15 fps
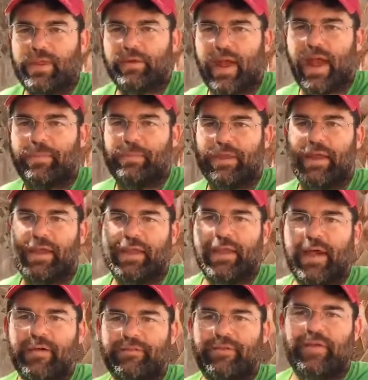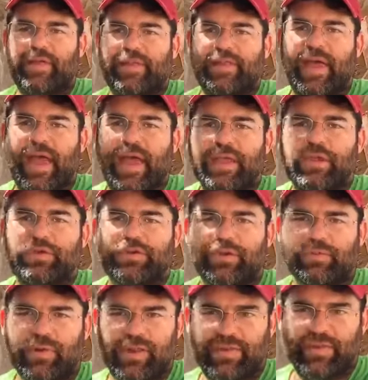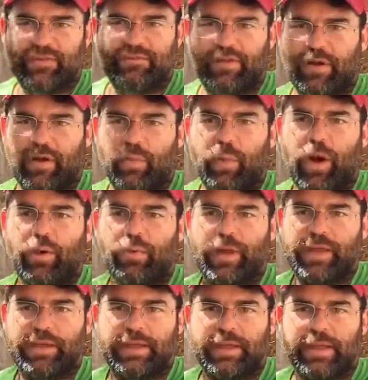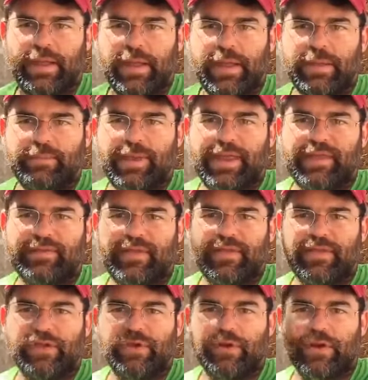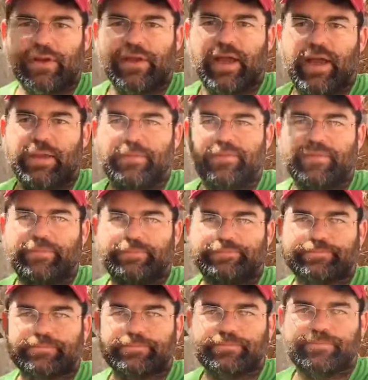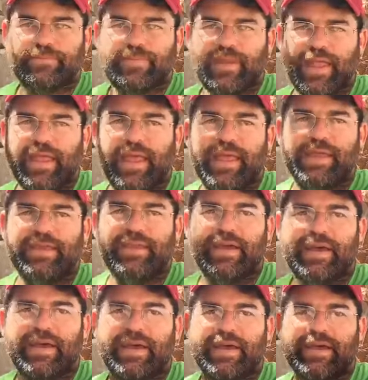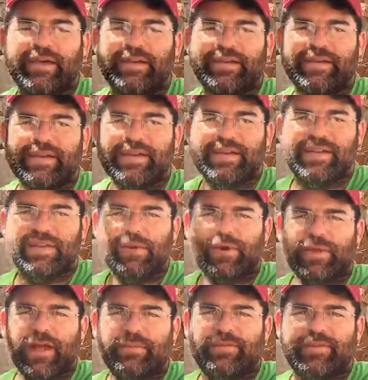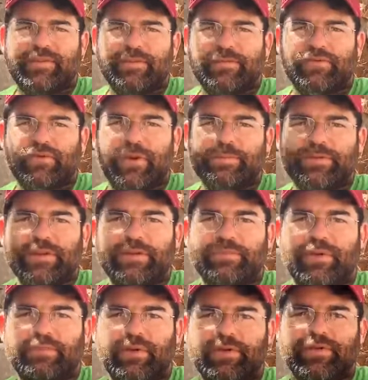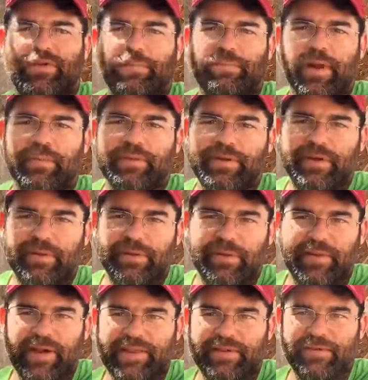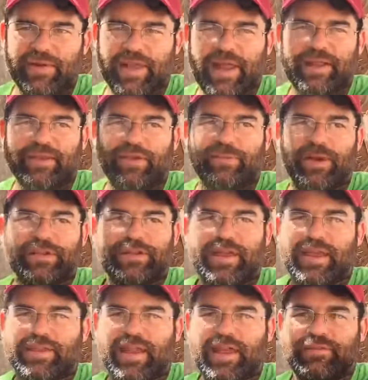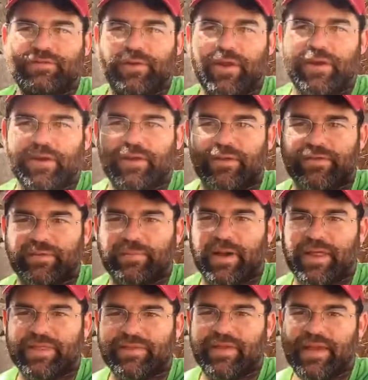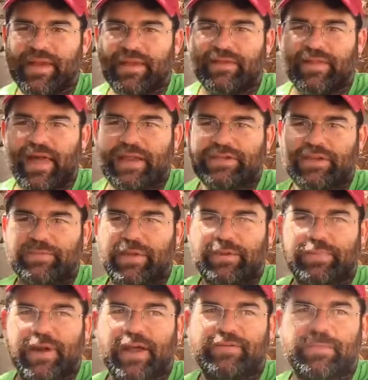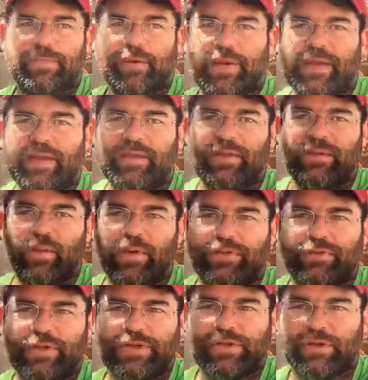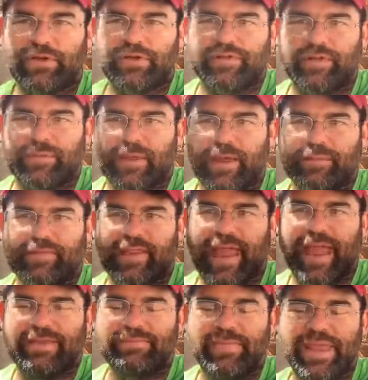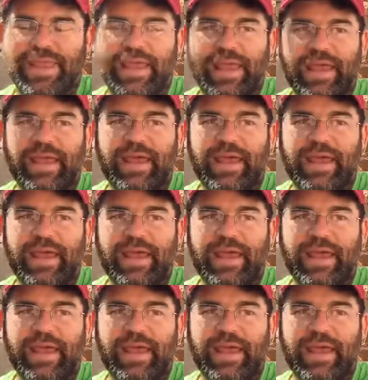your appetite enough that you should read this very well written piece in the New York Times. And uh, New York Times is subscription, but most of you probably don't like to look at it too much. You get 10 free articles a month. So that shouldn't be a problem the way Wall Street Journal sometimes can be.